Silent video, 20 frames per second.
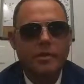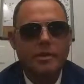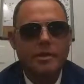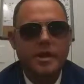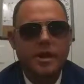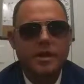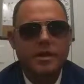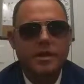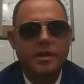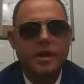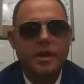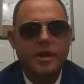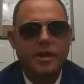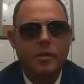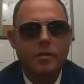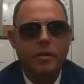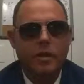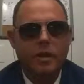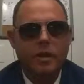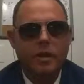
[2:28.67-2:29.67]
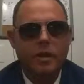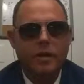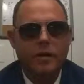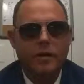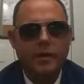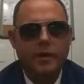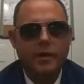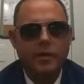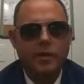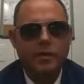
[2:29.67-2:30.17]
and tell her he didn't want
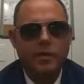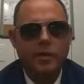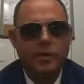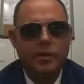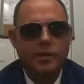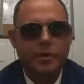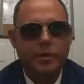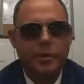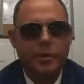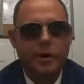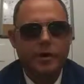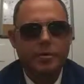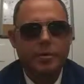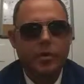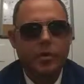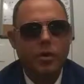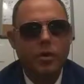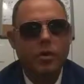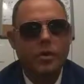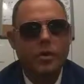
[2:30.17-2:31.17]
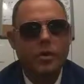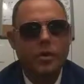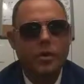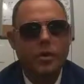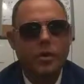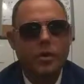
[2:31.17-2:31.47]
anything to do with her anymore.